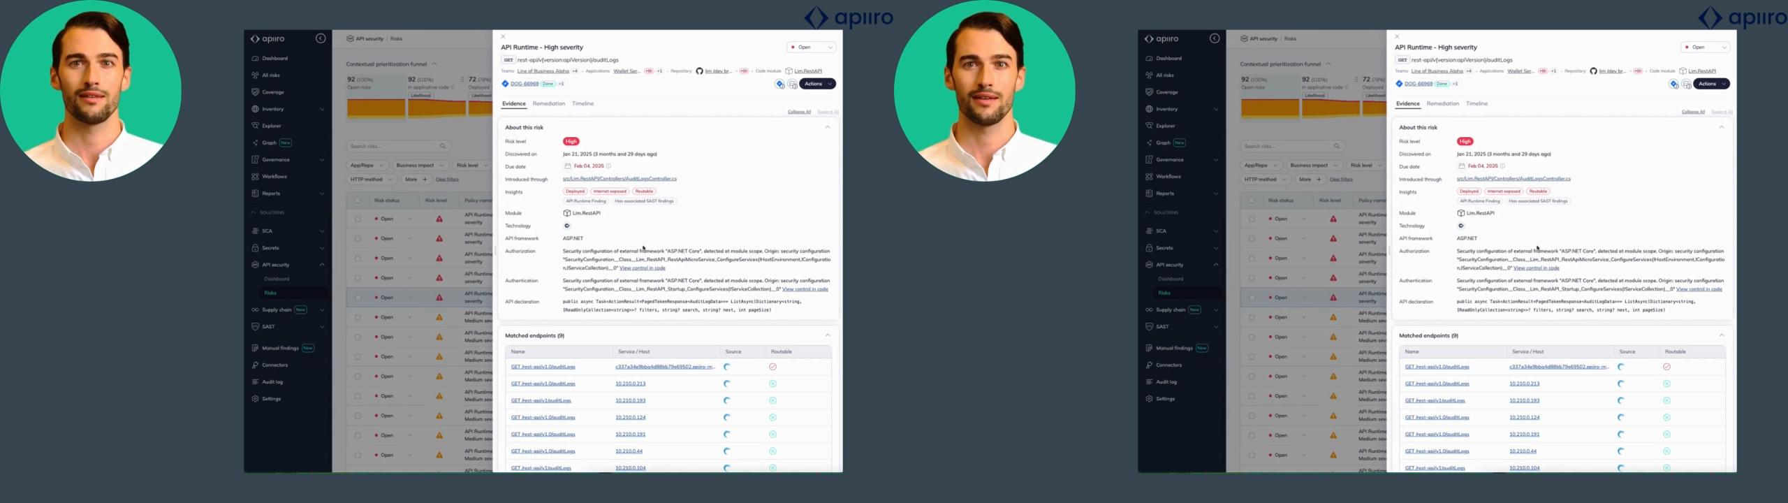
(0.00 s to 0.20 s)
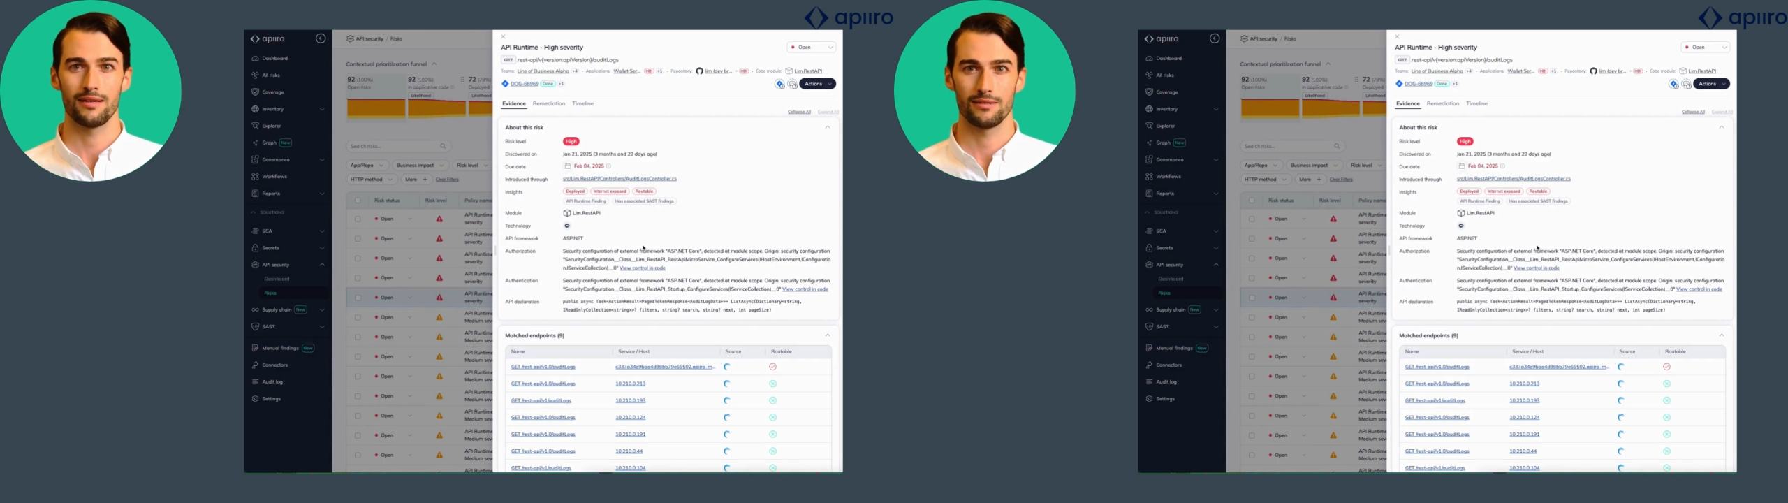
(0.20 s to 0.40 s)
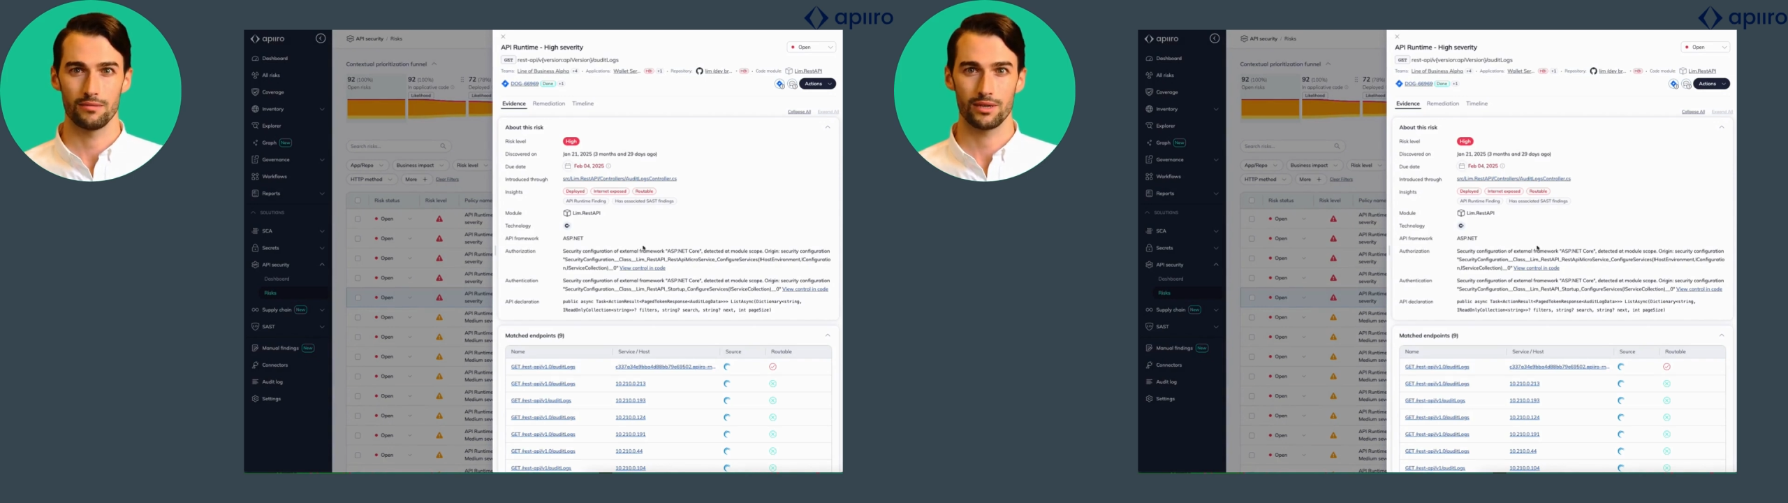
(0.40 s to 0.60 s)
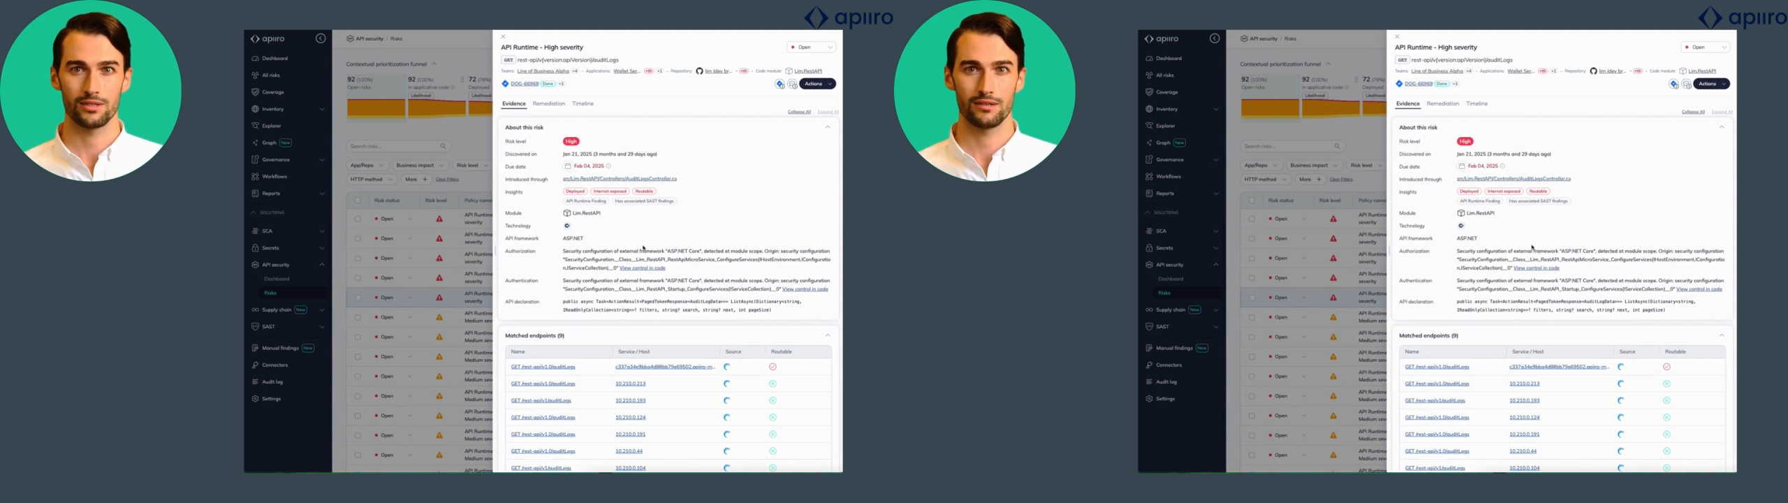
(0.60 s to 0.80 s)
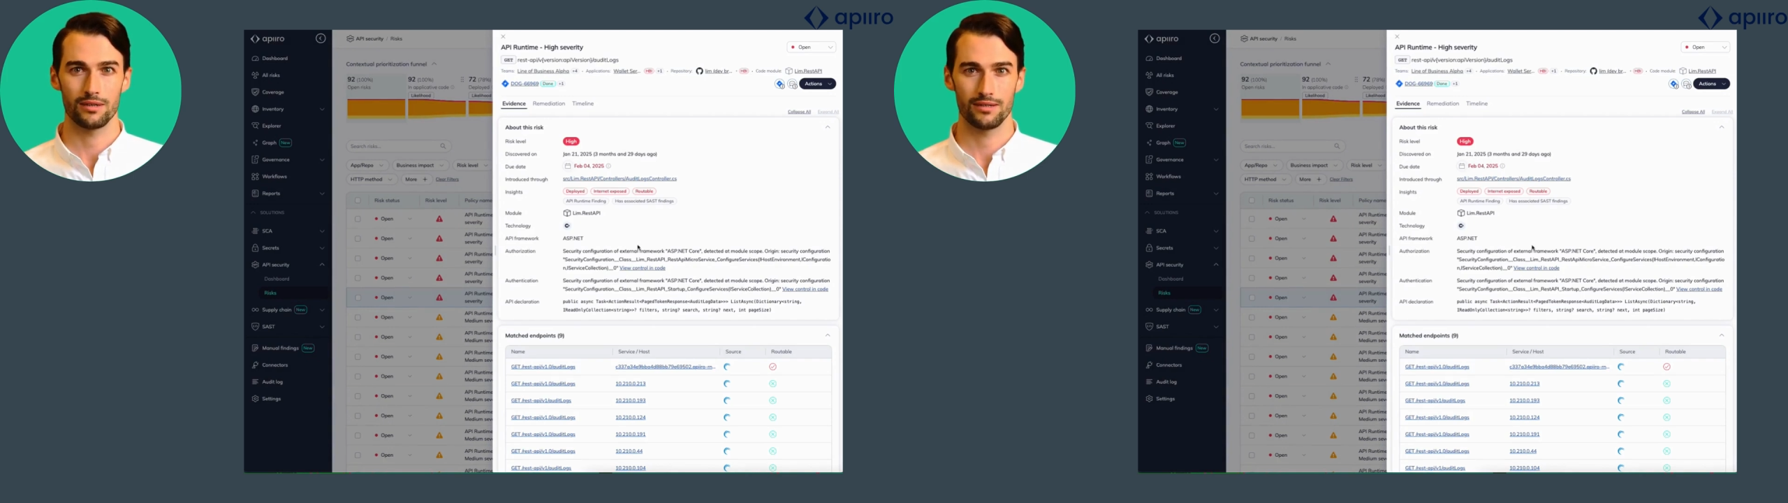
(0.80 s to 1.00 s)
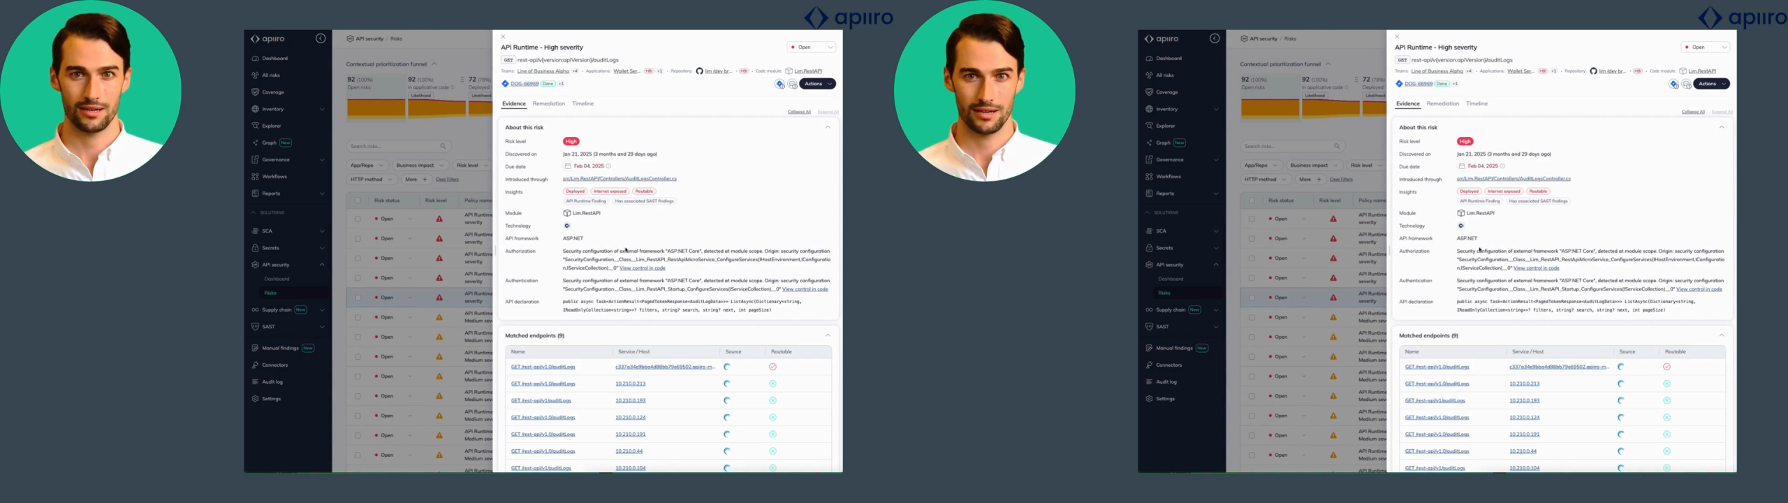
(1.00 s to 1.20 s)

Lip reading: and information about the